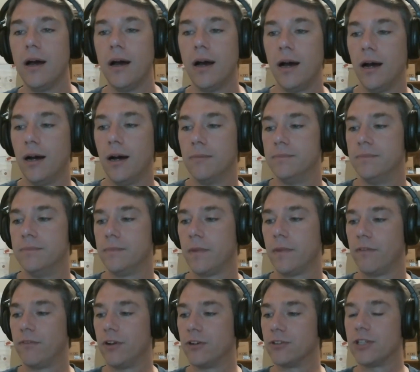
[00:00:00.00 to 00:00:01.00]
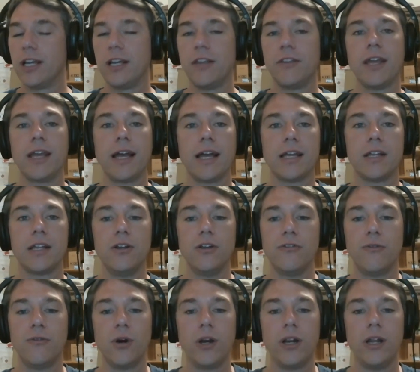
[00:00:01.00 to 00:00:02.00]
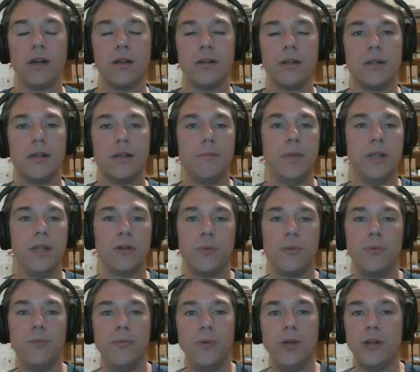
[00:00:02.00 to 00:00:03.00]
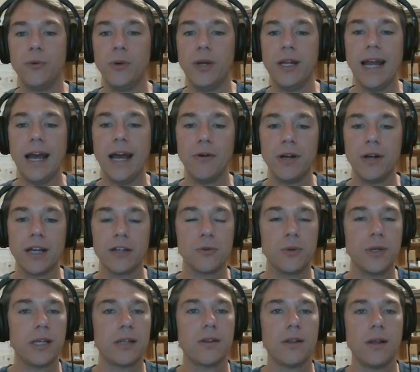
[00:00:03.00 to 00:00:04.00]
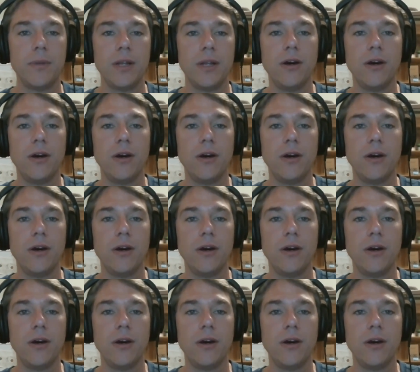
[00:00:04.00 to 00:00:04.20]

If there's anything I can do for you between now and next week, let me